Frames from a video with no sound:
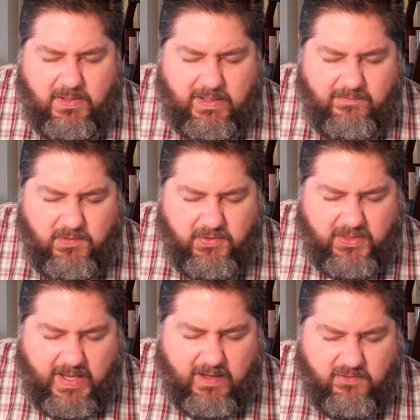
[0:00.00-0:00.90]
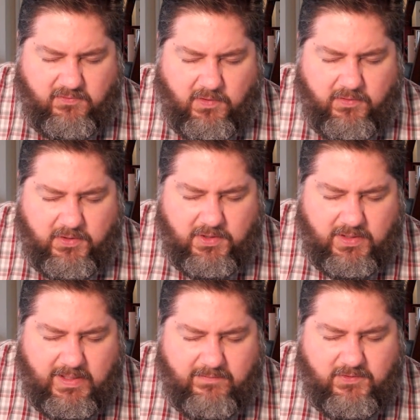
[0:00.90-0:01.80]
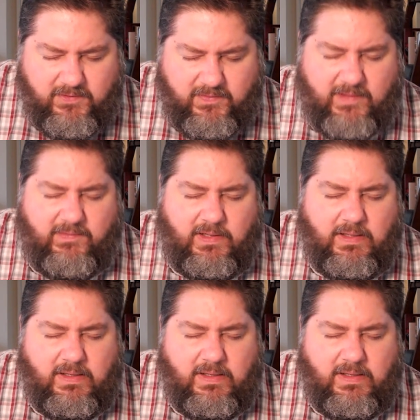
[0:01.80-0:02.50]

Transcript: give you thanks for all the good gifts you've given,